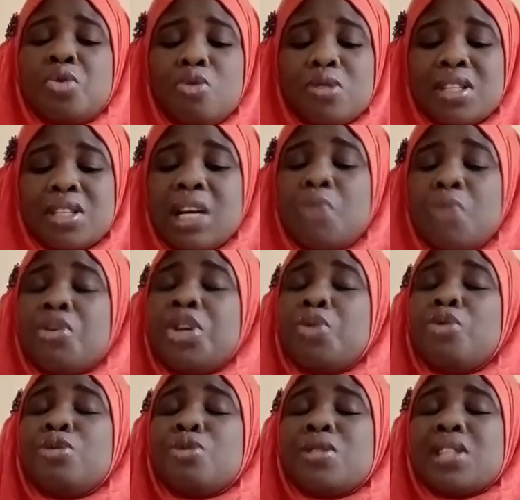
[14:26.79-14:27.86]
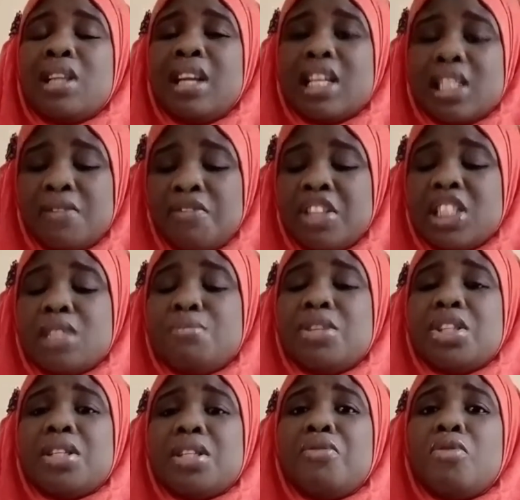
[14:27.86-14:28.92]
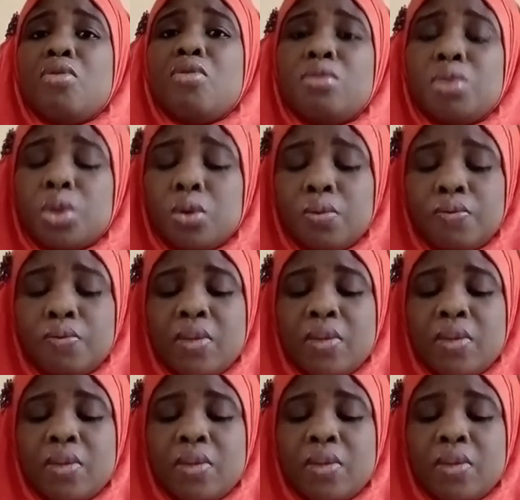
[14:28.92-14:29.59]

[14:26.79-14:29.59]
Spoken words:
consider when you want to select fish species for culture?